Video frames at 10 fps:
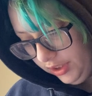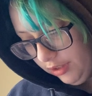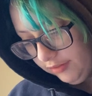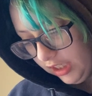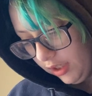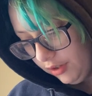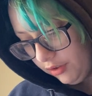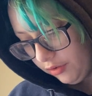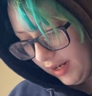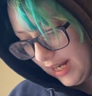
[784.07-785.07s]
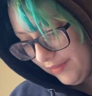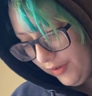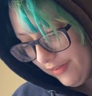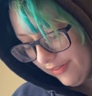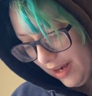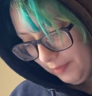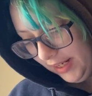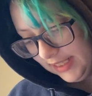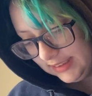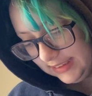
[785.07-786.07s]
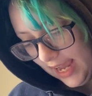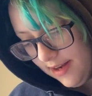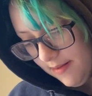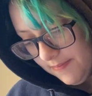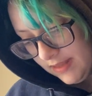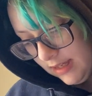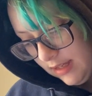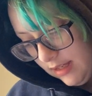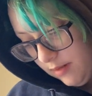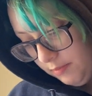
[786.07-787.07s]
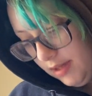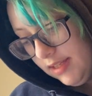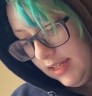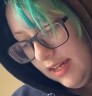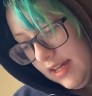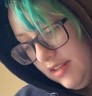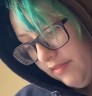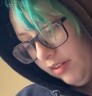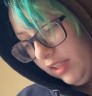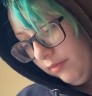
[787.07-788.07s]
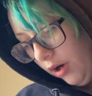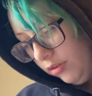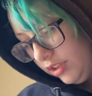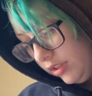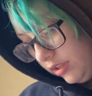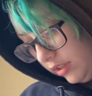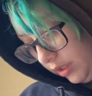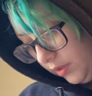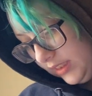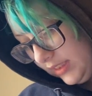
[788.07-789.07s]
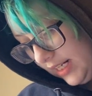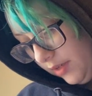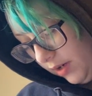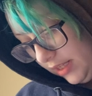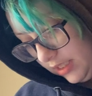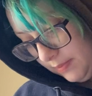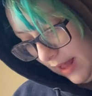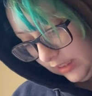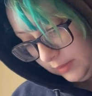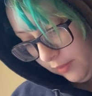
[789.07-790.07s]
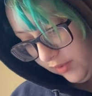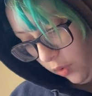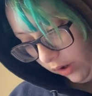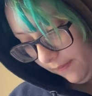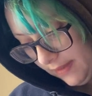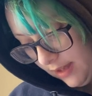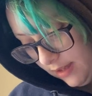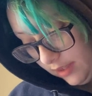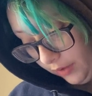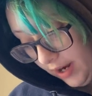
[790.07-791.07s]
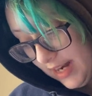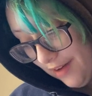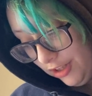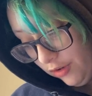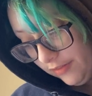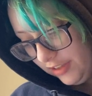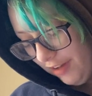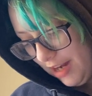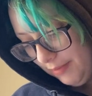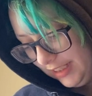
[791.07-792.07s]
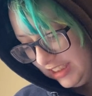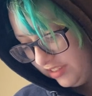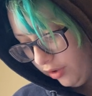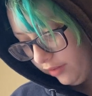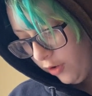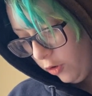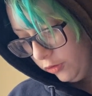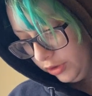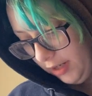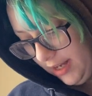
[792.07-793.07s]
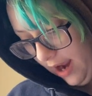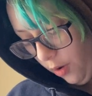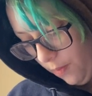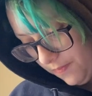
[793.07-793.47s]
you have dug under the Grand Avenue of Divine Might instead? Mingyi indifferently wrote, there wasn't anyone in this palace before. The Grand Avenue of Divine Might is full of holes right now.